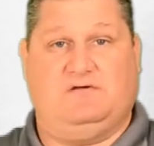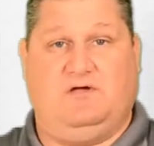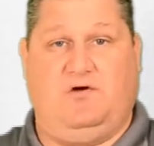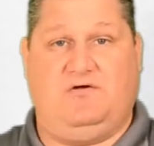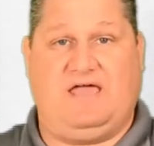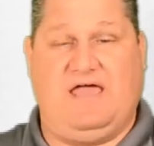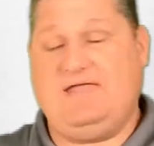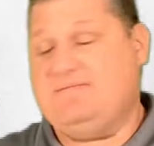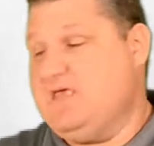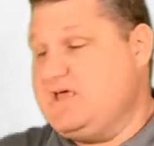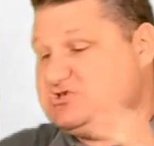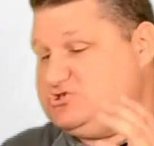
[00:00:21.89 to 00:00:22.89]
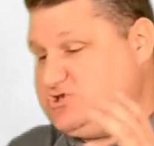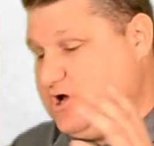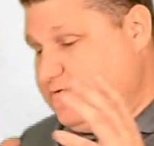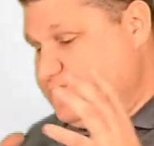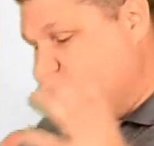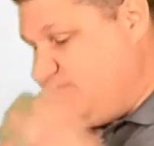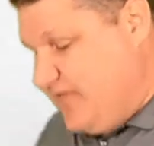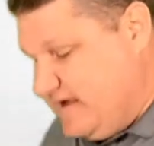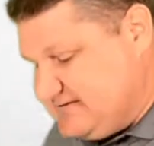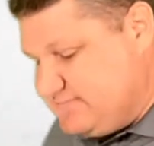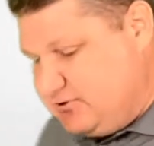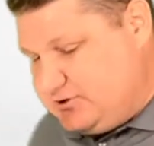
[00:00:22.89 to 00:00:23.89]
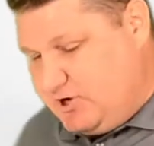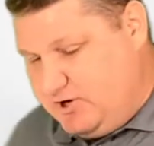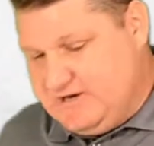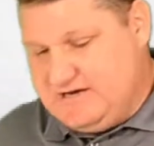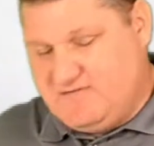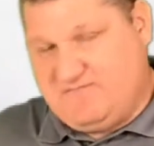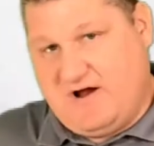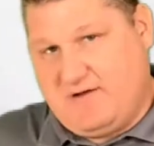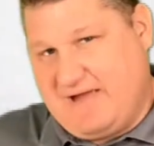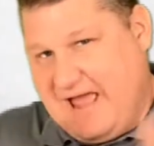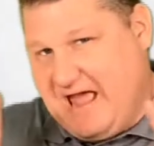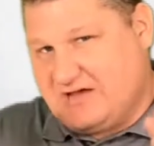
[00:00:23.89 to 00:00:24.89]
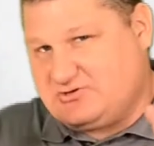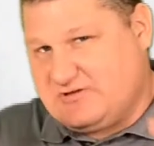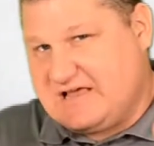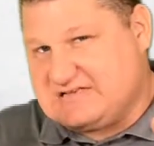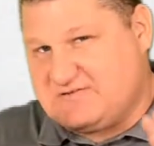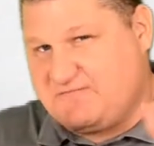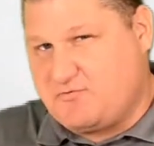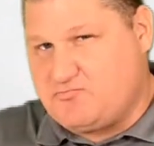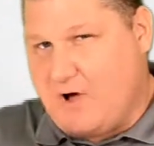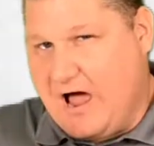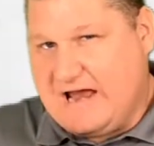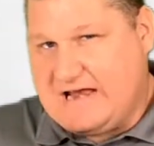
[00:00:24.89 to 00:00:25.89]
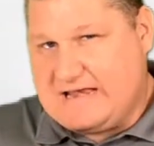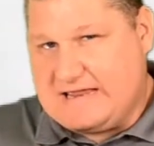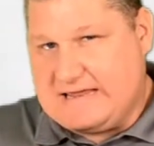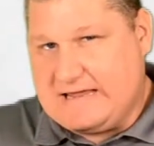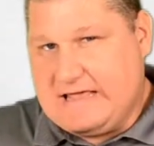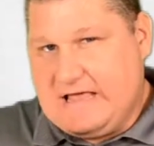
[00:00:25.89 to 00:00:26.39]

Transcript: Okay, so the flexible learning environment actually has a variety